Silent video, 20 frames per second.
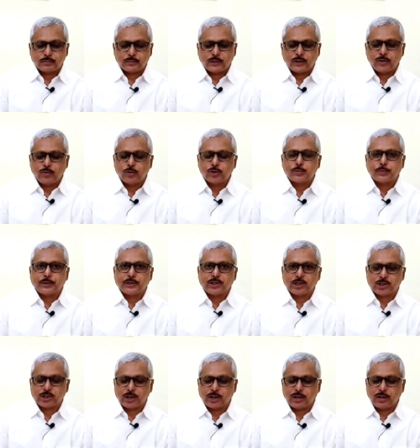In whose
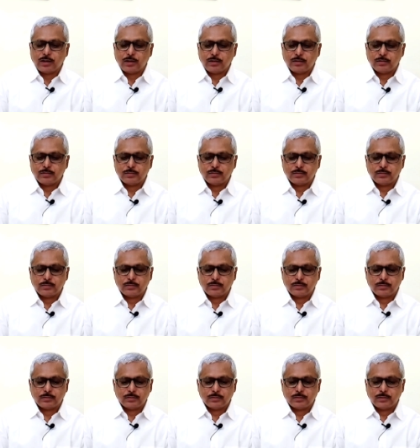possession
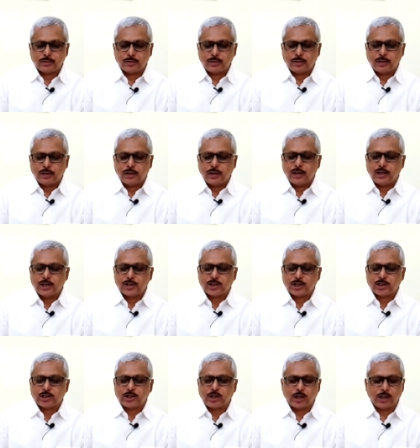any
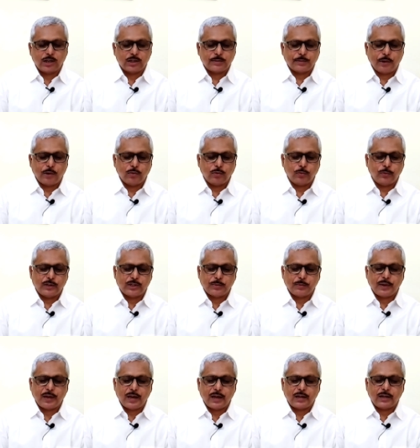such thing is found which
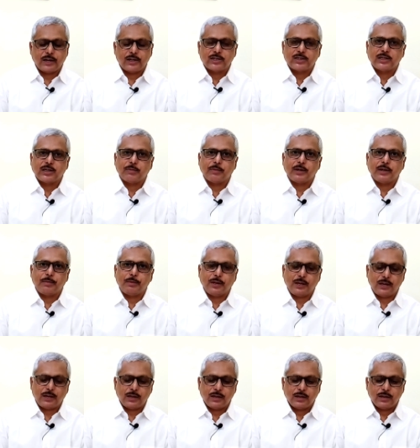may reasonably
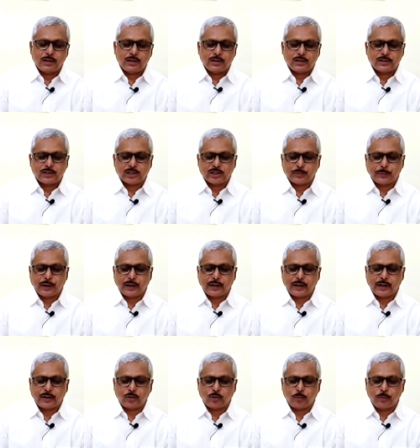be
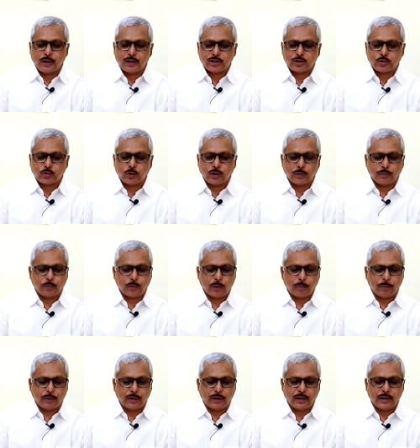suspected to be a stolen
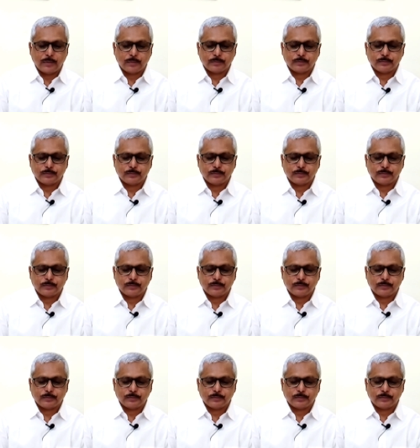property.